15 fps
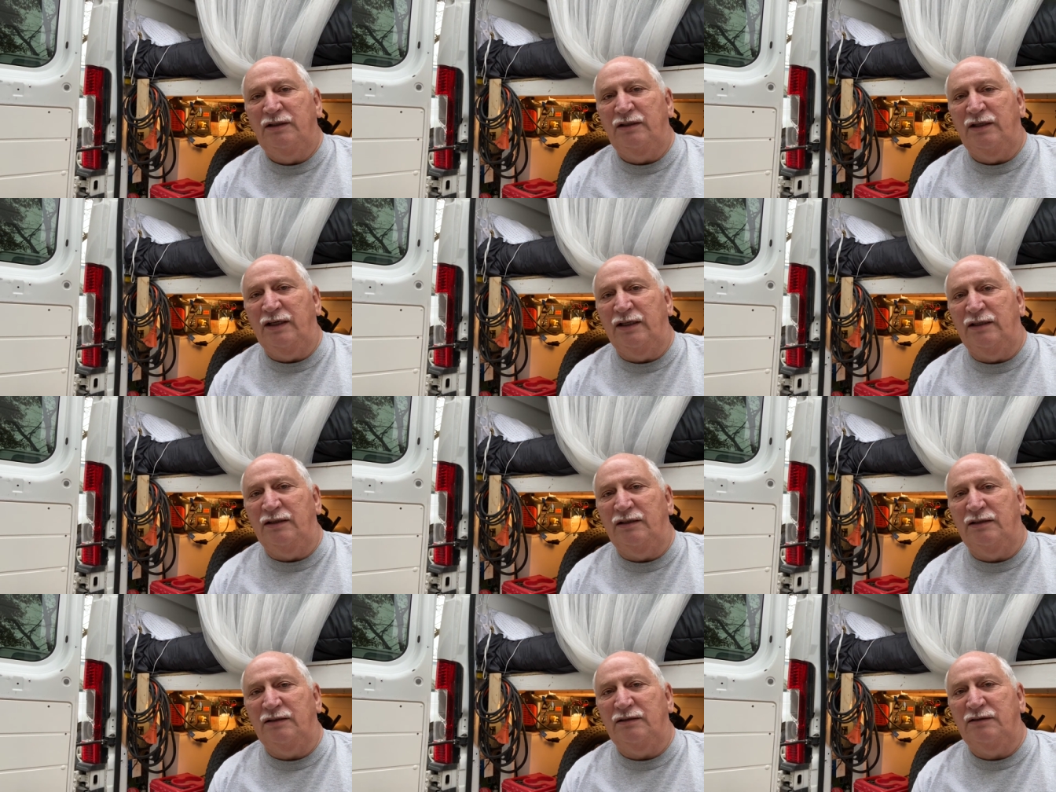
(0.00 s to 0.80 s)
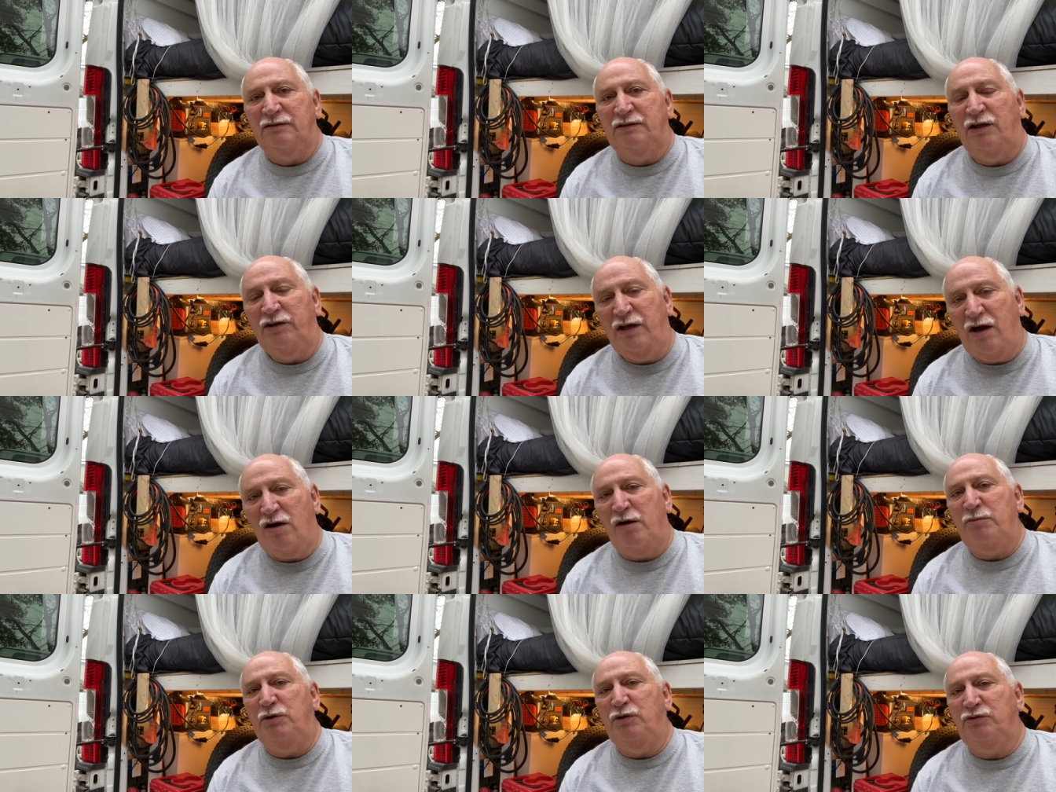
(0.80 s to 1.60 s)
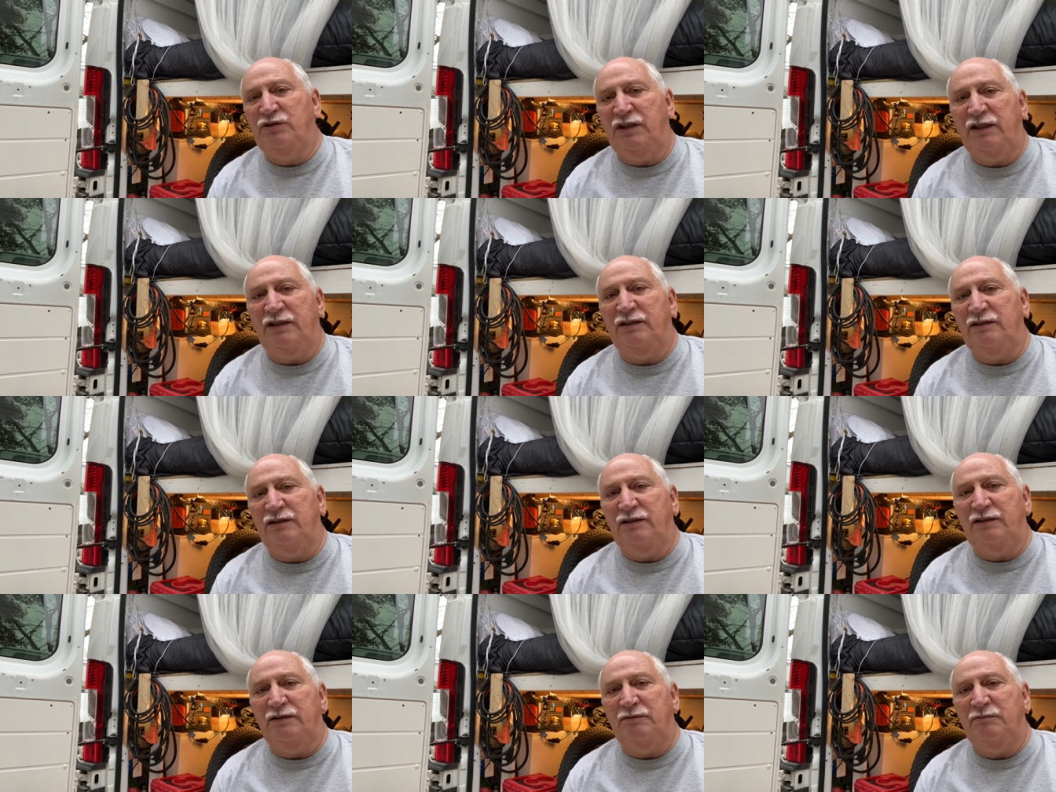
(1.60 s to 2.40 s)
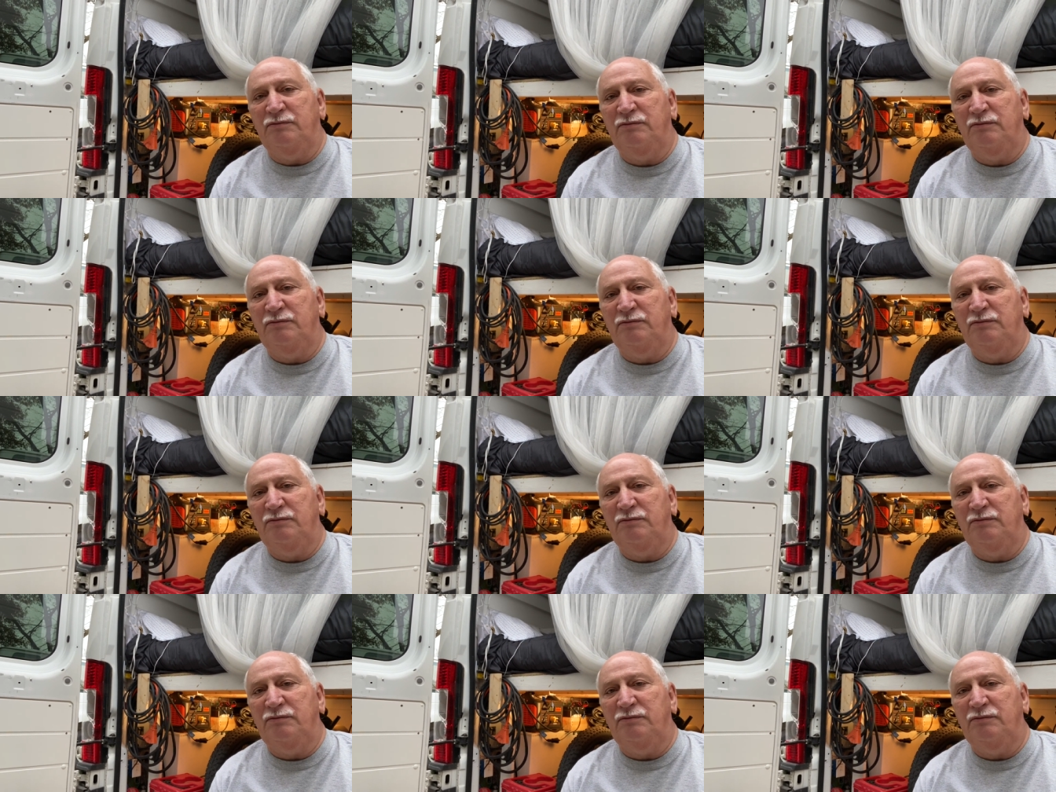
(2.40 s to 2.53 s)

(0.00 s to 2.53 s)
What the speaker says: and tell you how I'm using it, and